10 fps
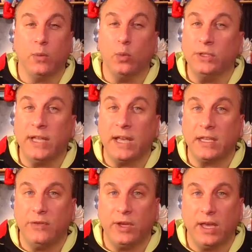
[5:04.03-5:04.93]
it will not
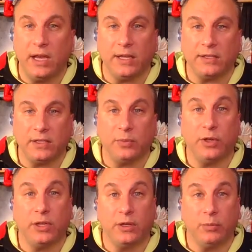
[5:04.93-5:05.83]
give you headaches. It's a
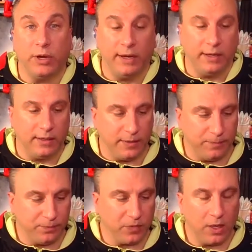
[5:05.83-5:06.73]
pretty good brand.
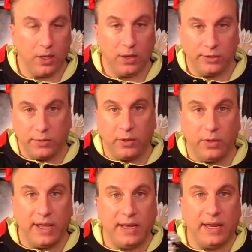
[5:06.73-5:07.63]
So we're
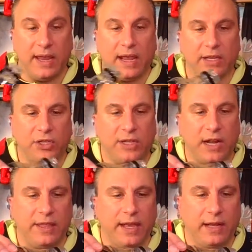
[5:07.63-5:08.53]
going to go ahead and add a
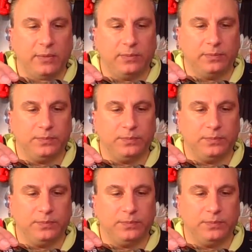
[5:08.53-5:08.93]
shot of that